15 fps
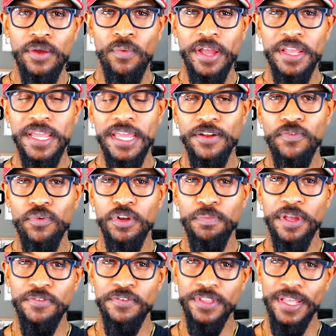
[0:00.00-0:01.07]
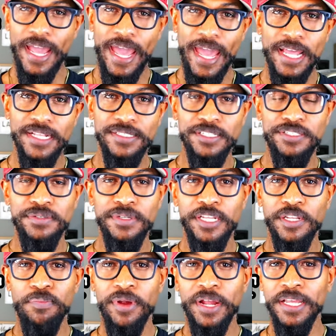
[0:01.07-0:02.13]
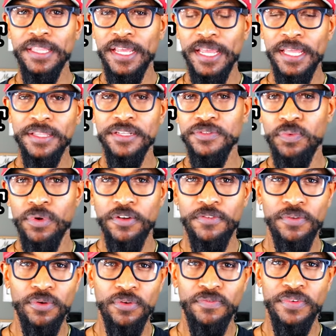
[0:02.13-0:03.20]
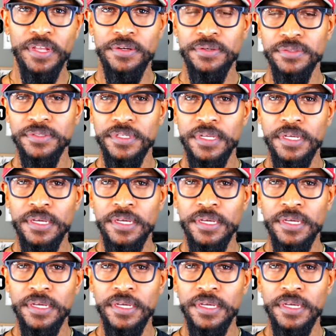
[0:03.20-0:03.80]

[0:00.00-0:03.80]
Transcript: why you can't afford to pay for the ads that you need to bring in the endless workflow of vehicles,